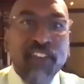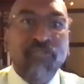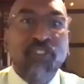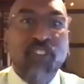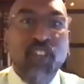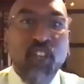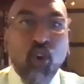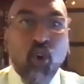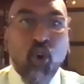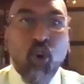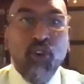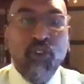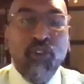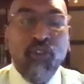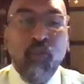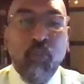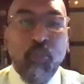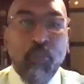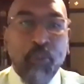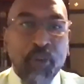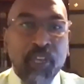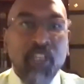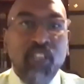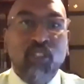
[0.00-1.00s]
the Court of
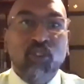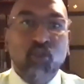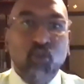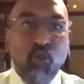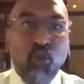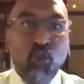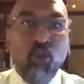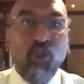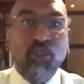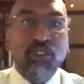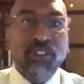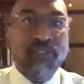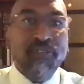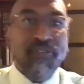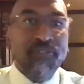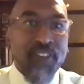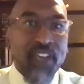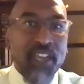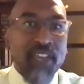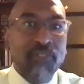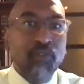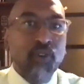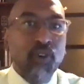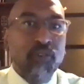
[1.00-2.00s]
Appeals ruled in favor
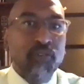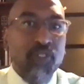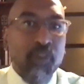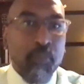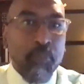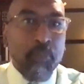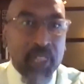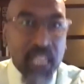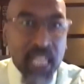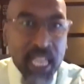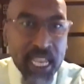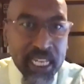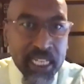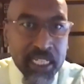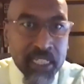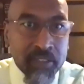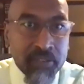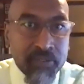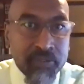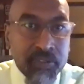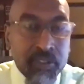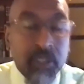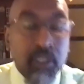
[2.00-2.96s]
of the plaintiffs,